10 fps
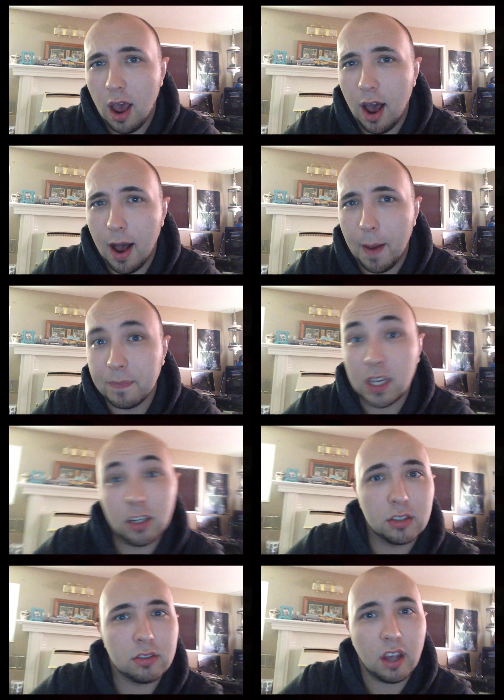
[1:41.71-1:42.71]
Um,
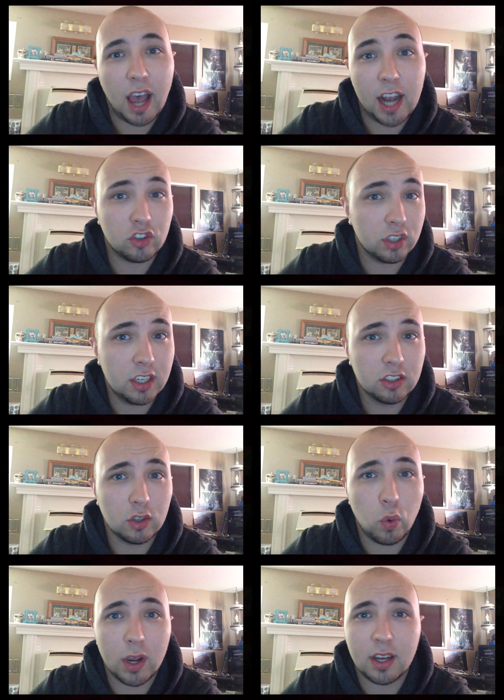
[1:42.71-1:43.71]
here's uh, actually here's a
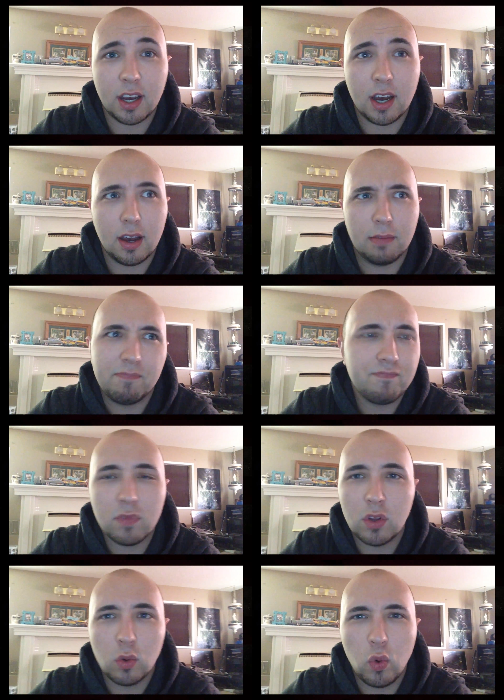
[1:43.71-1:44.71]
quick, uh,
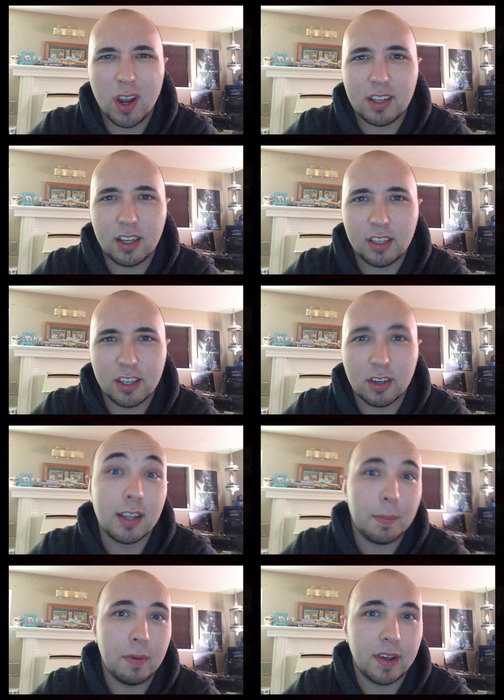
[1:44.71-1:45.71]
quick uh, little
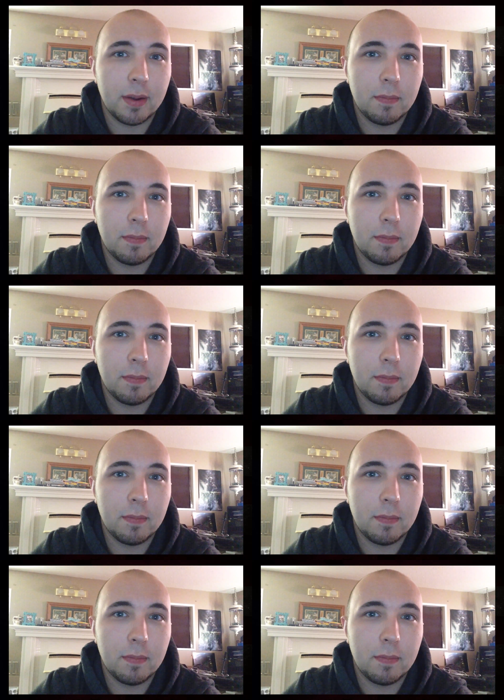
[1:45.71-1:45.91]
clip of it.